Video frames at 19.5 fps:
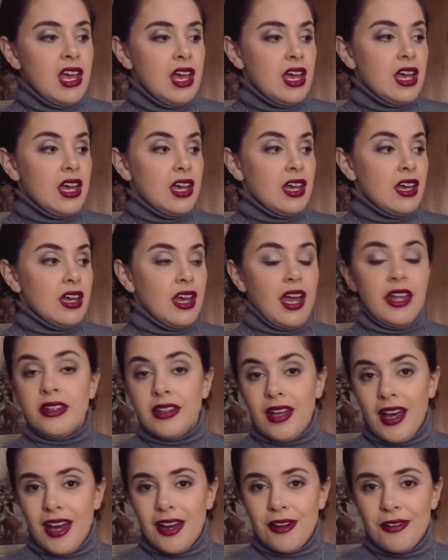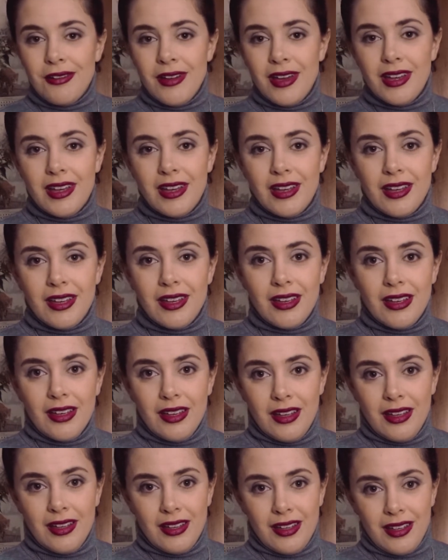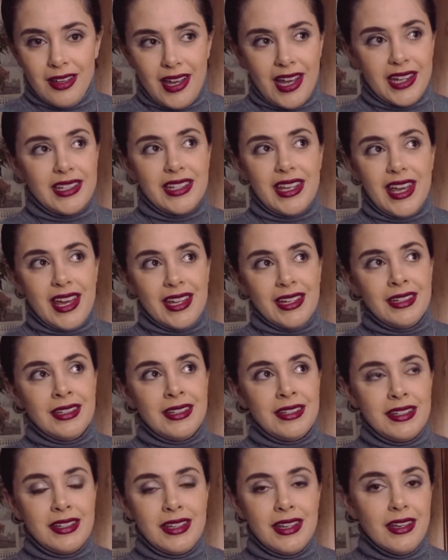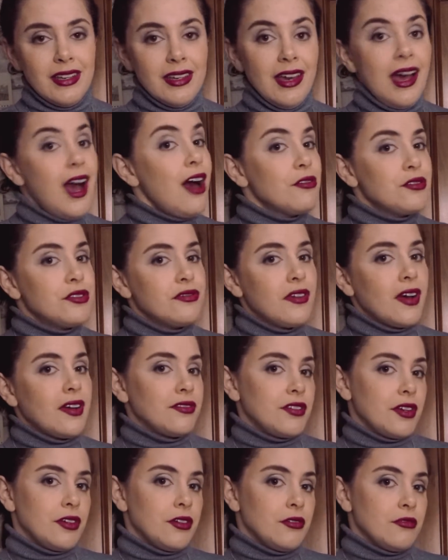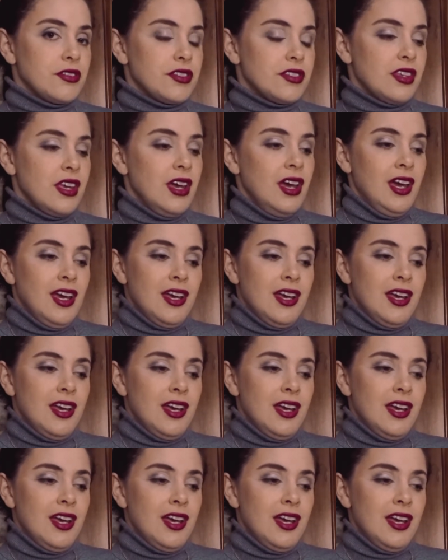And now, at the end, how to find the notes.